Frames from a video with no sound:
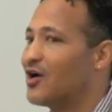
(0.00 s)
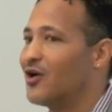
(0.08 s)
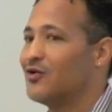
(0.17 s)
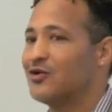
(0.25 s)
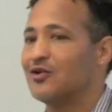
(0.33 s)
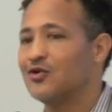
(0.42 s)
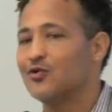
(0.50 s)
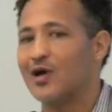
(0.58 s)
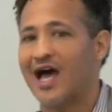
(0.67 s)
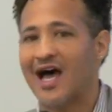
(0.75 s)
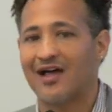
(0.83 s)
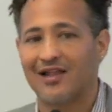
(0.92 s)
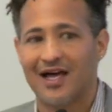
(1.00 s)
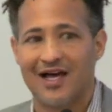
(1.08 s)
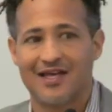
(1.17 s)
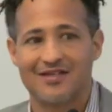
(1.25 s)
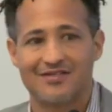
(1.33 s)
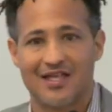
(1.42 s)
are new
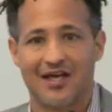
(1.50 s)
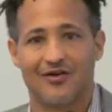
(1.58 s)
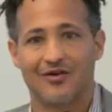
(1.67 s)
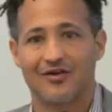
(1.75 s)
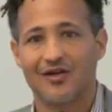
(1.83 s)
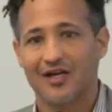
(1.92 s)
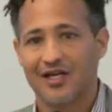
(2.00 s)
allies that are